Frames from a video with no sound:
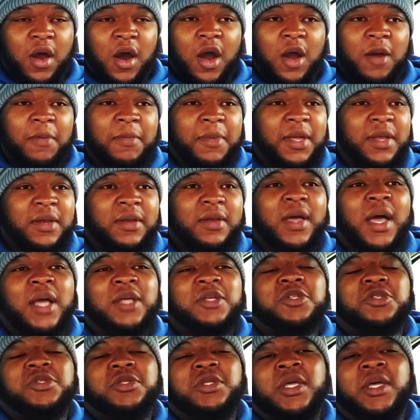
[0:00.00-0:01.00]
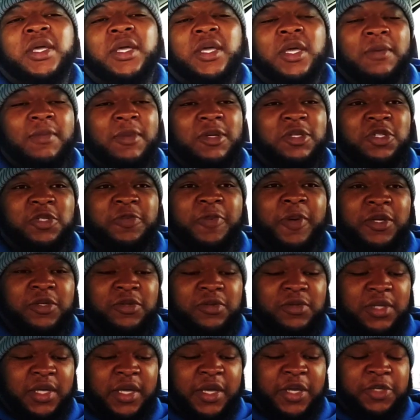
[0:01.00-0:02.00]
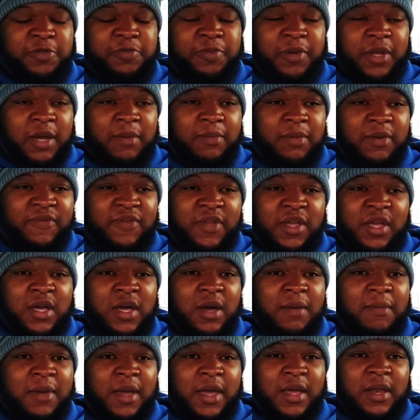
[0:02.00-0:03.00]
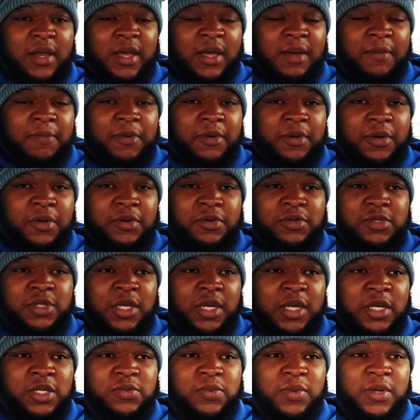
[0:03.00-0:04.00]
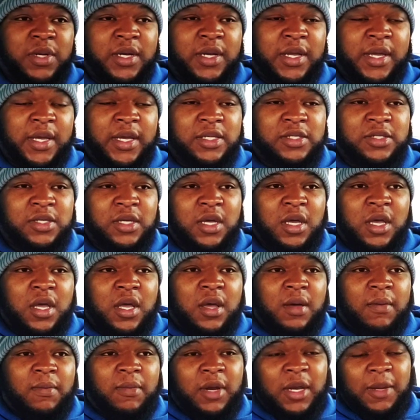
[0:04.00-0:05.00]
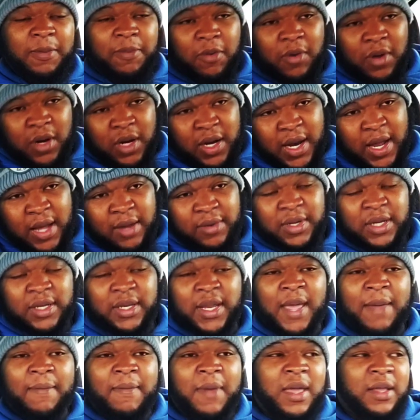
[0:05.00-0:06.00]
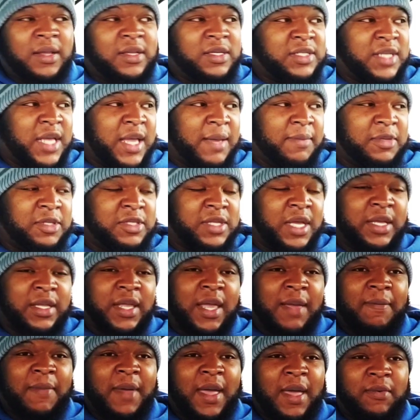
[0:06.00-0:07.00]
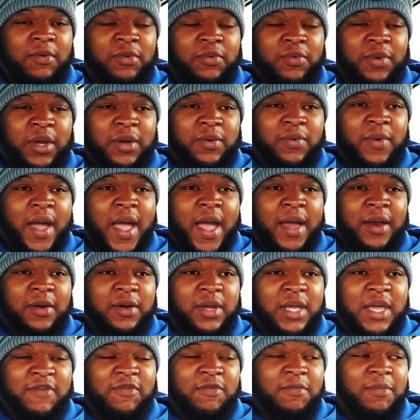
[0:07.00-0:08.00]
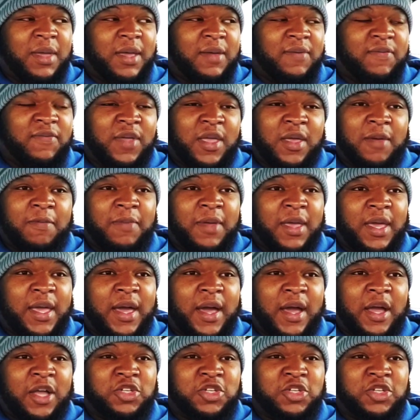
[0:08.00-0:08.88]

Harmon, I just think of him as a special teams player, but if he can come in and produce, it is what it is. But he pointed out that they made the same mistake they made with Rick Wagner, giving Big V a big